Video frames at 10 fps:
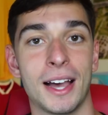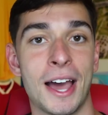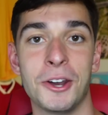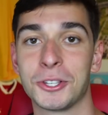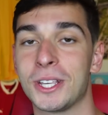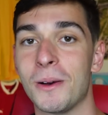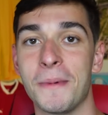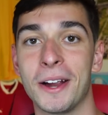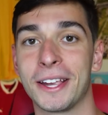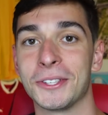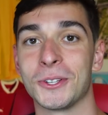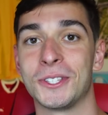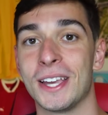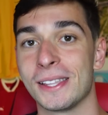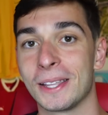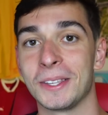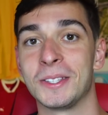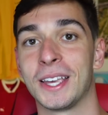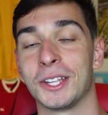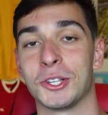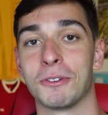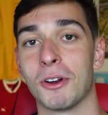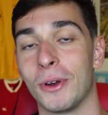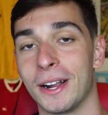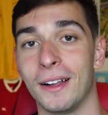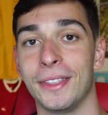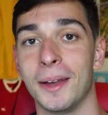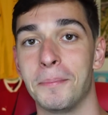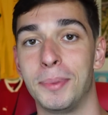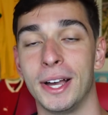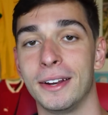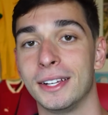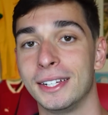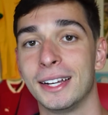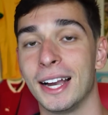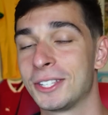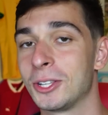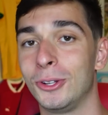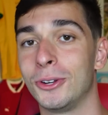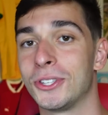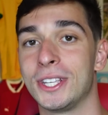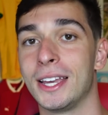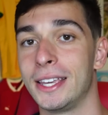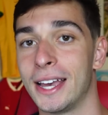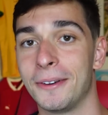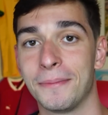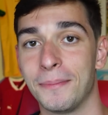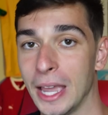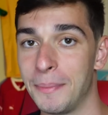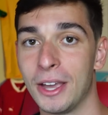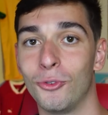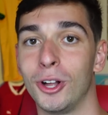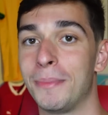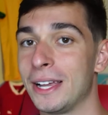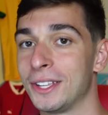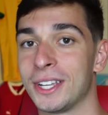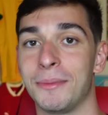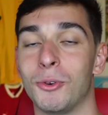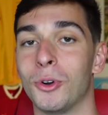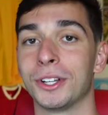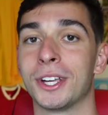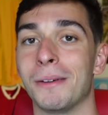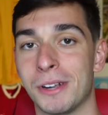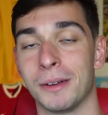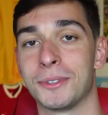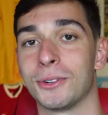I know some Americans are saying that these kits are growing on them, but I still don't see it yet. Maybe it will by the time the World Cup comes